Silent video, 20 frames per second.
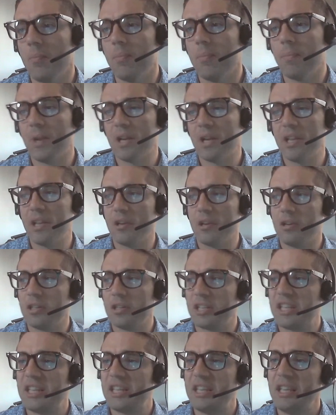But here,
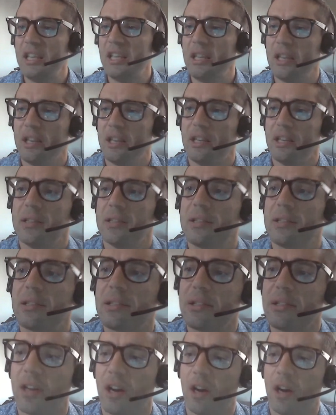the key is
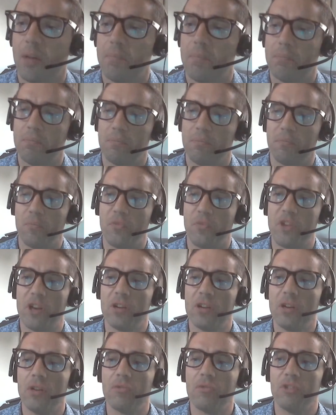we
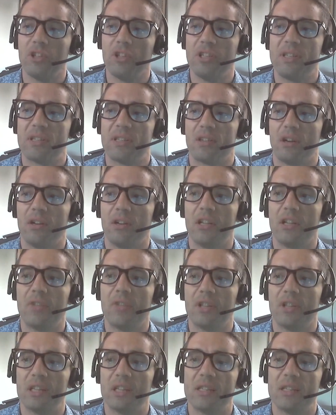are not really starting
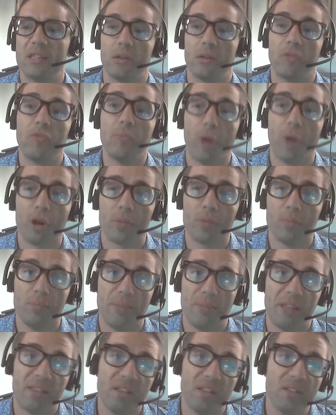with a set of
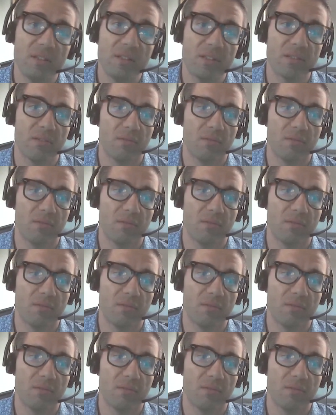methods.